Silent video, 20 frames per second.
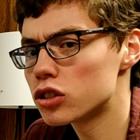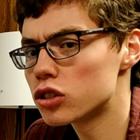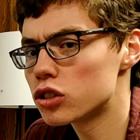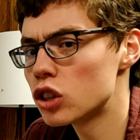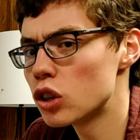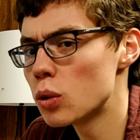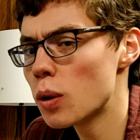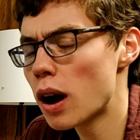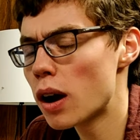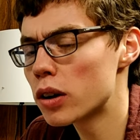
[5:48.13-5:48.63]

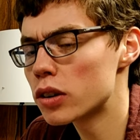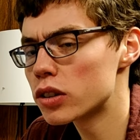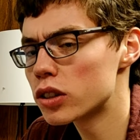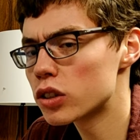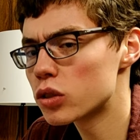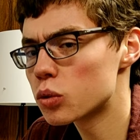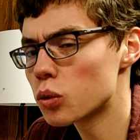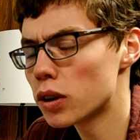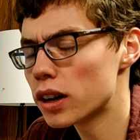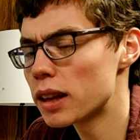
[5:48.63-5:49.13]
two hours
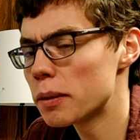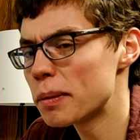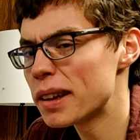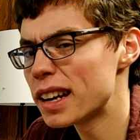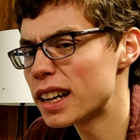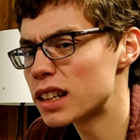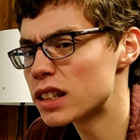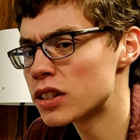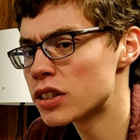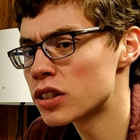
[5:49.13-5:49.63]
and twenty
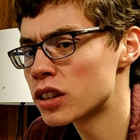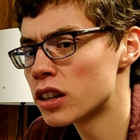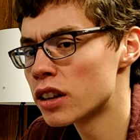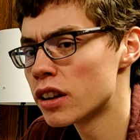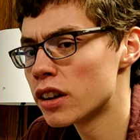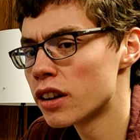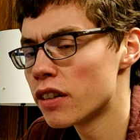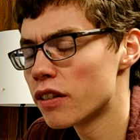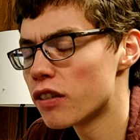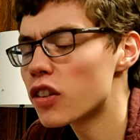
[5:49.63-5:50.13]
minutes
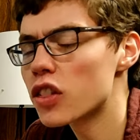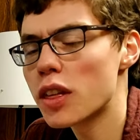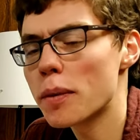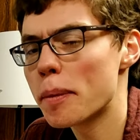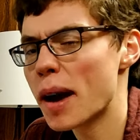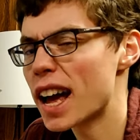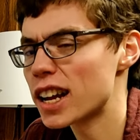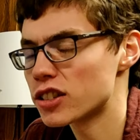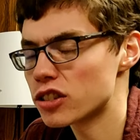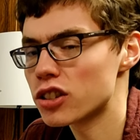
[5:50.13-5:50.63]
for The
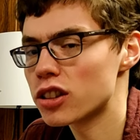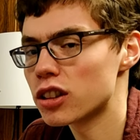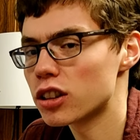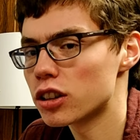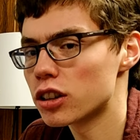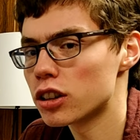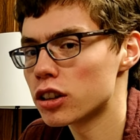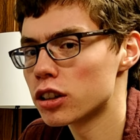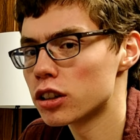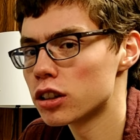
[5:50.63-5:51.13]

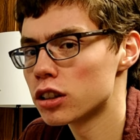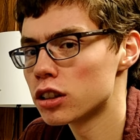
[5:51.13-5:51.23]
Bachelor.